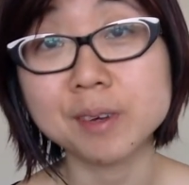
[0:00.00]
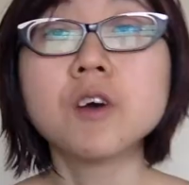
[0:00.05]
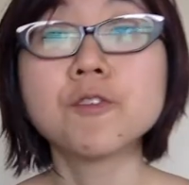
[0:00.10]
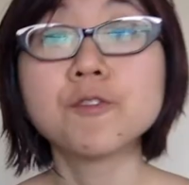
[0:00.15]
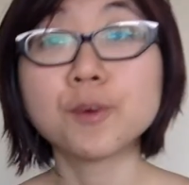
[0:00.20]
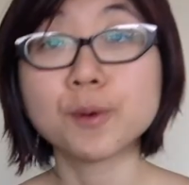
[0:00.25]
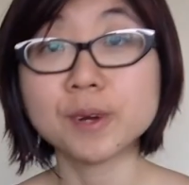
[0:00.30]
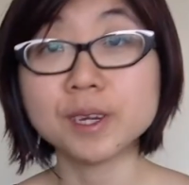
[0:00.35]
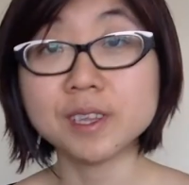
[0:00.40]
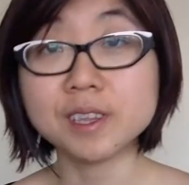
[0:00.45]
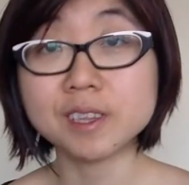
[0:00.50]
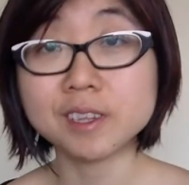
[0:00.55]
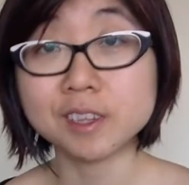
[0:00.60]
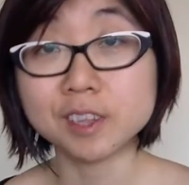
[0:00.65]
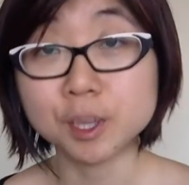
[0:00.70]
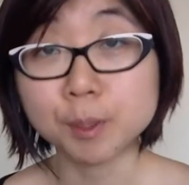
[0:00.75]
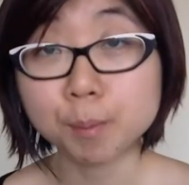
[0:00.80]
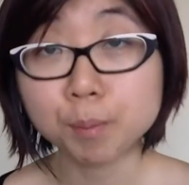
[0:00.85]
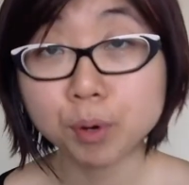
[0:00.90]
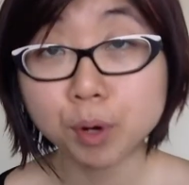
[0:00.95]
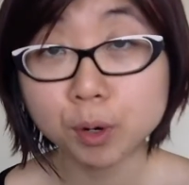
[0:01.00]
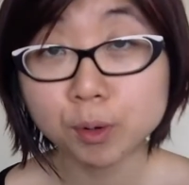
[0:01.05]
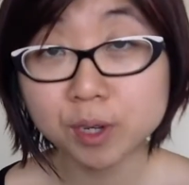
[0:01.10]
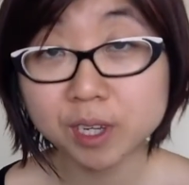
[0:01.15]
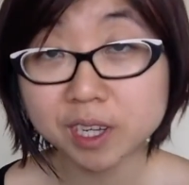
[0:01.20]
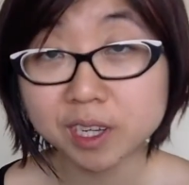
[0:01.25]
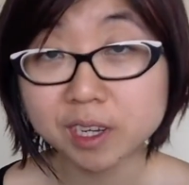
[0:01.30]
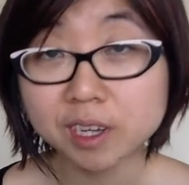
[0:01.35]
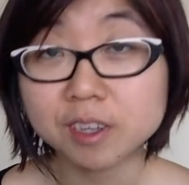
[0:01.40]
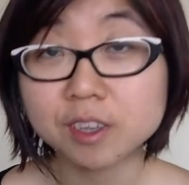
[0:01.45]
For instance,
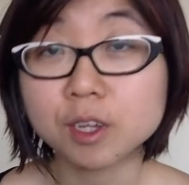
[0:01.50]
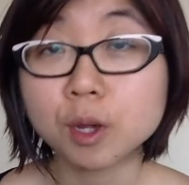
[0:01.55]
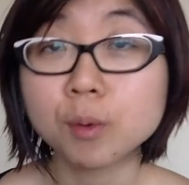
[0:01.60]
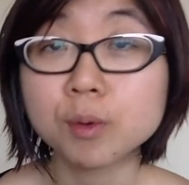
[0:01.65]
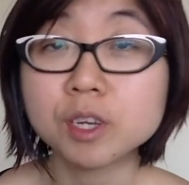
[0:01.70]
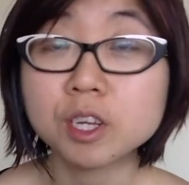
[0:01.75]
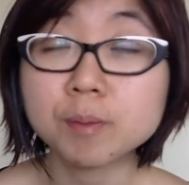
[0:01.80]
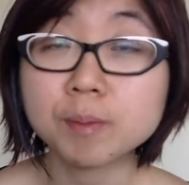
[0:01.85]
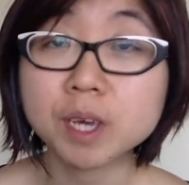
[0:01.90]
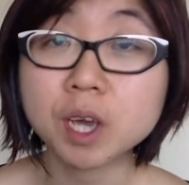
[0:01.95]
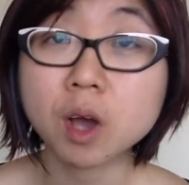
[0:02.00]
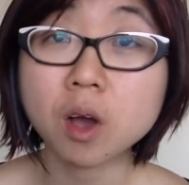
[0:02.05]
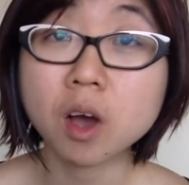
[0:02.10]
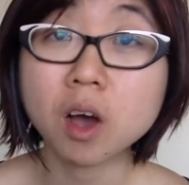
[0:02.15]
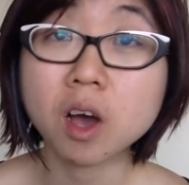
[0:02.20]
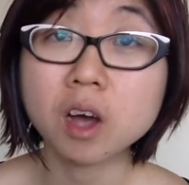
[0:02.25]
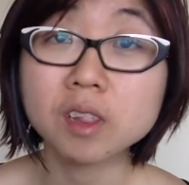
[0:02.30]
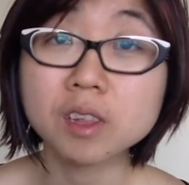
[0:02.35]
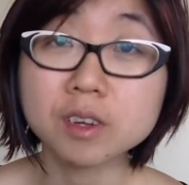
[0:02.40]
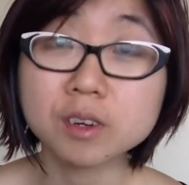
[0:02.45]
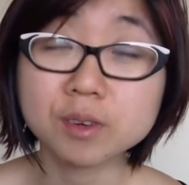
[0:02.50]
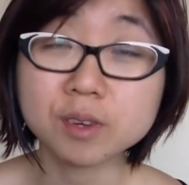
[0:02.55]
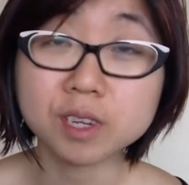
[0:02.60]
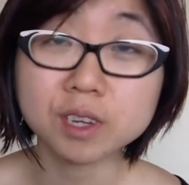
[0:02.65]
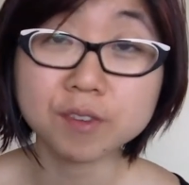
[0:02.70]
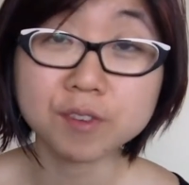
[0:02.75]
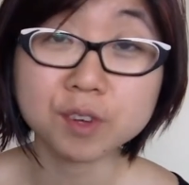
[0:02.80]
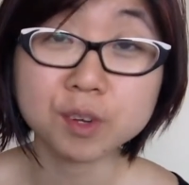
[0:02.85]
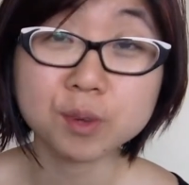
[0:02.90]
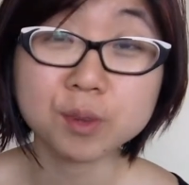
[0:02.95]
protein is going to be a little
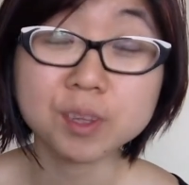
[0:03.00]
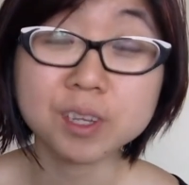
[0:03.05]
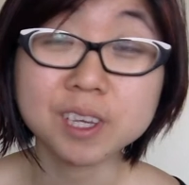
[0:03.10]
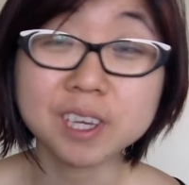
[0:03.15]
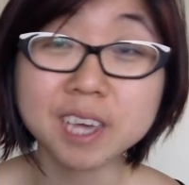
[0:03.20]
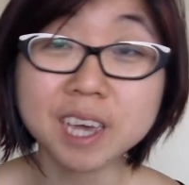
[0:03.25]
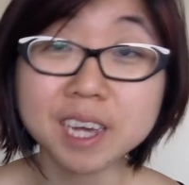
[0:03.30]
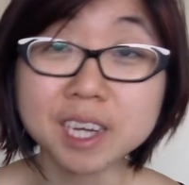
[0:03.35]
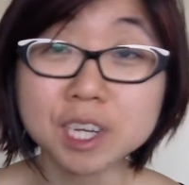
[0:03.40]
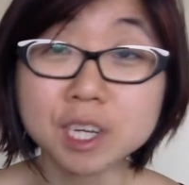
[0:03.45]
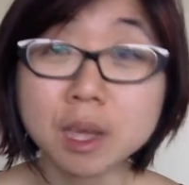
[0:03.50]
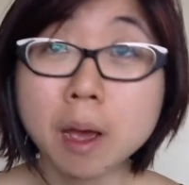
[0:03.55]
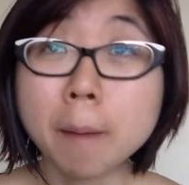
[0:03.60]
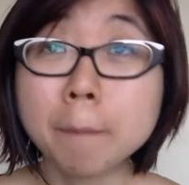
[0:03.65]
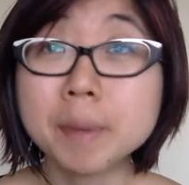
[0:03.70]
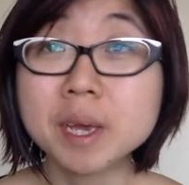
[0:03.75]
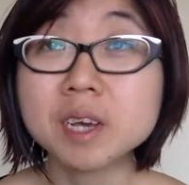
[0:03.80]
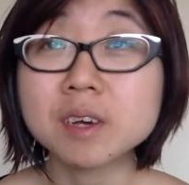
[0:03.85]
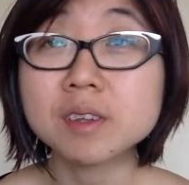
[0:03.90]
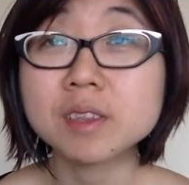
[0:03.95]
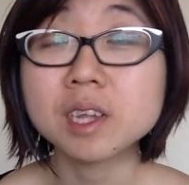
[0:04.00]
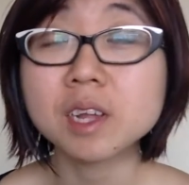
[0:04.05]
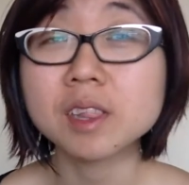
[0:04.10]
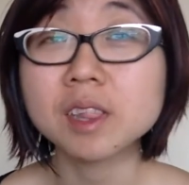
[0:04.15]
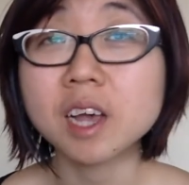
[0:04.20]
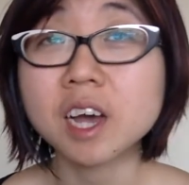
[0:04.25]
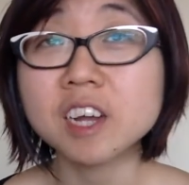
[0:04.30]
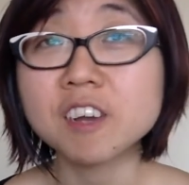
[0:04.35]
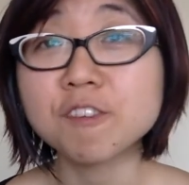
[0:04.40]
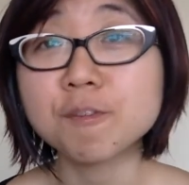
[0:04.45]
difficult to get because a
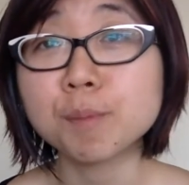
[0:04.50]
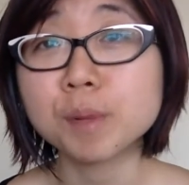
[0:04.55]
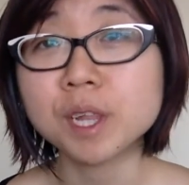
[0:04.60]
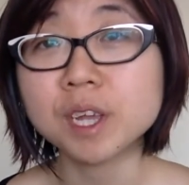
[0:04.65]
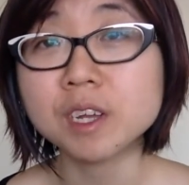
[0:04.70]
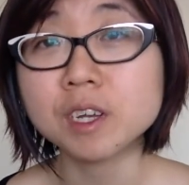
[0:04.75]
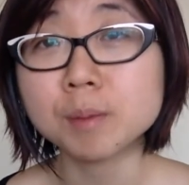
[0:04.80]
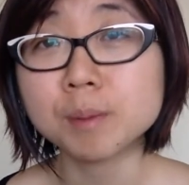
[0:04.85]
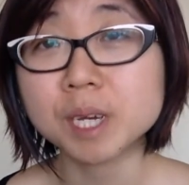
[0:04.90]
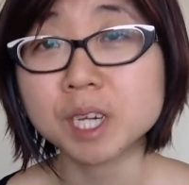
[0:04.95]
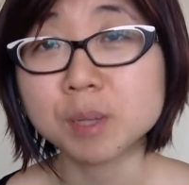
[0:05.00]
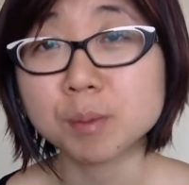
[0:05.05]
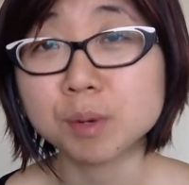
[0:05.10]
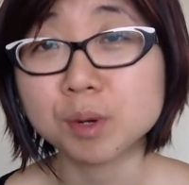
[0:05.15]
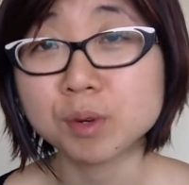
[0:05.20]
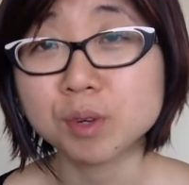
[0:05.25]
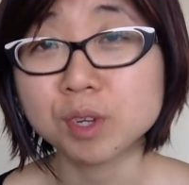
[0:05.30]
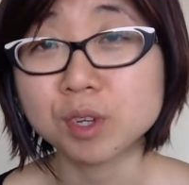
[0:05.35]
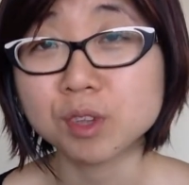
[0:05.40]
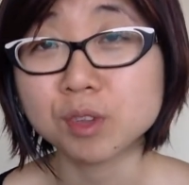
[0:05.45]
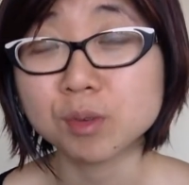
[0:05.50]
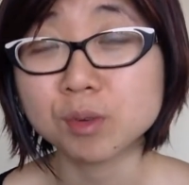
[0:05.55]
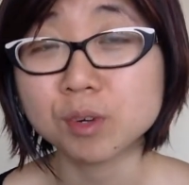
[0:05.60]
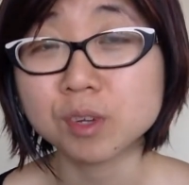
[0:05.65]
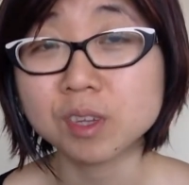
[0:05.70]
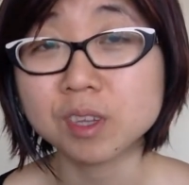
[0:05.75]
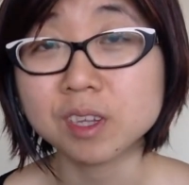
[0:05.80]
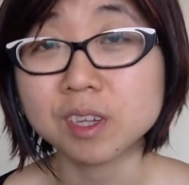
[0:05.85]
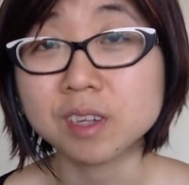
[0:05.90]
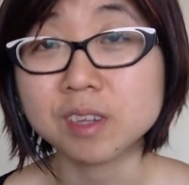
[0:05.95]
lot of plant-based protein
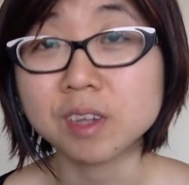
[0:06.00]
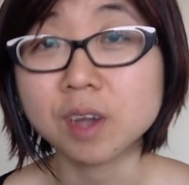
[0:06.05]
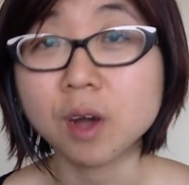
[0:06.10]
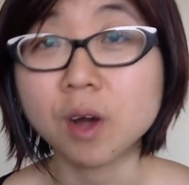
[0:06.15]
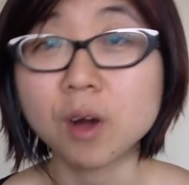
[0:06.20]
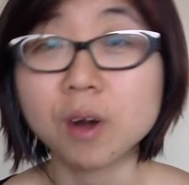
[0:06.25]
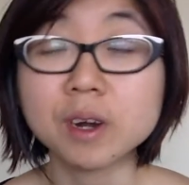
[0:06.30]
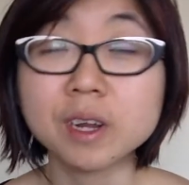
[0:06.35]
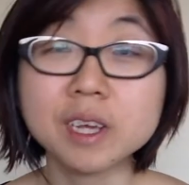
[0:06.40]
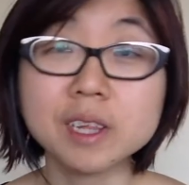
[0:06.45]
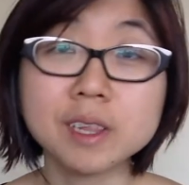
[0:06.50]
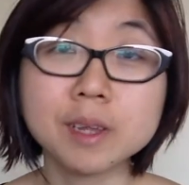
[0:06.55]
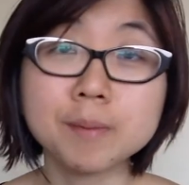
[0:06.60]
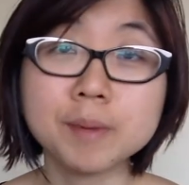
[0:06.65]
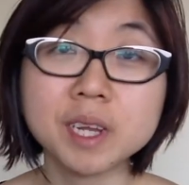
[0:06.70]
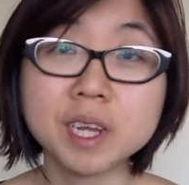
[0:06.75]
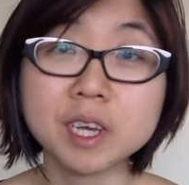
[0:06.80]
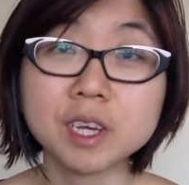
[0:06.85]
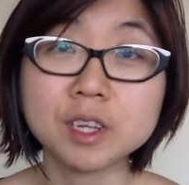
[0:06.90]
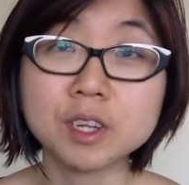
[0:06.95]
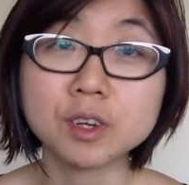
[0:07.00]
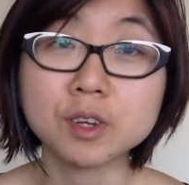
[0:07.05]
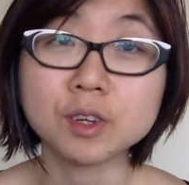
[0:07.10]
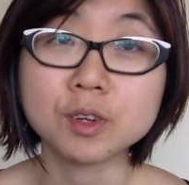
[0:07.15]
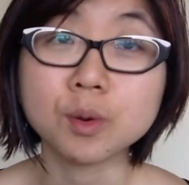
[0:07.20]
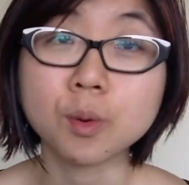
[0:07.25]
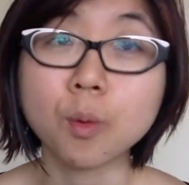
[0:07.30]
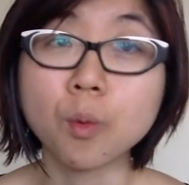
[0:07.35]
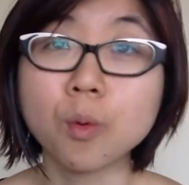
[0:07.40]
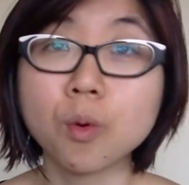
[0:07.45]
sources are
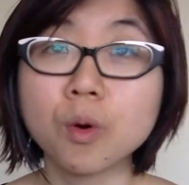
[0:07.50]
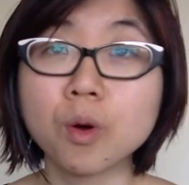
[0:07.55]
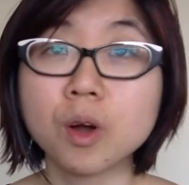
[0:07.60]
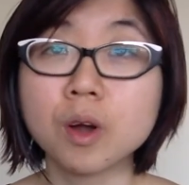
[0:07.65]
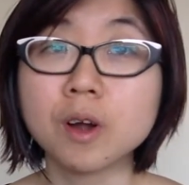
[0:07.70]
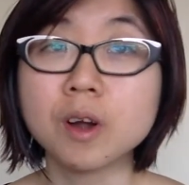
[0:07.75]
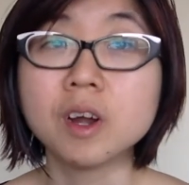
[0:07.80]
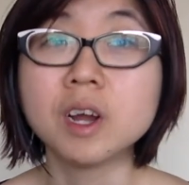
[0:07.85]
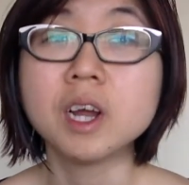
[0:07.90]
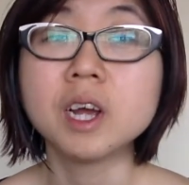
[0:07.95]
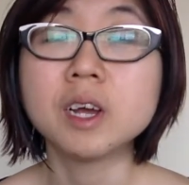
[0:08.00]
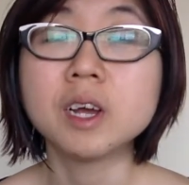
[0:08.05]
eliminated or